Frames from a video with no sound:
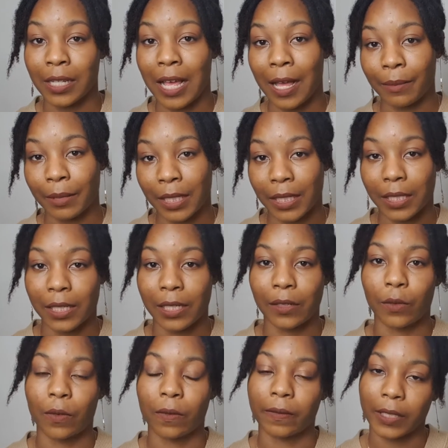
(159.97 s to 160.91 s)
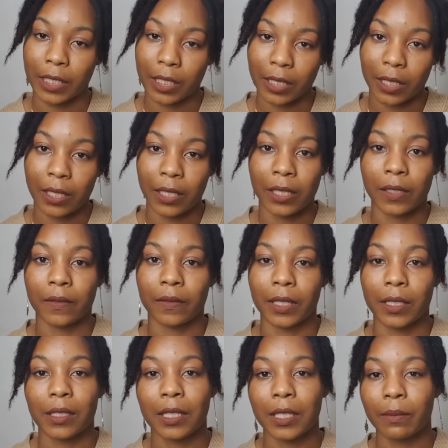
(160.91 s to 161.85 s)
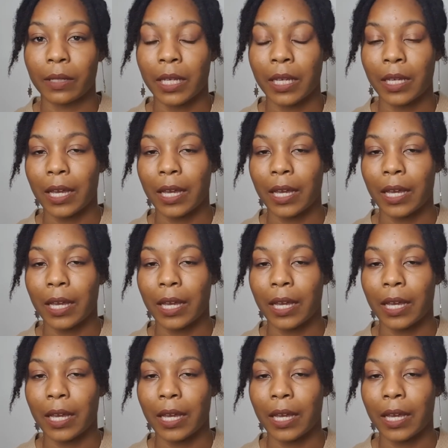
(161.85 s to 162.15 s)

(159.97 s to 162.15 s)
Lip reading: abscesses or fistulas being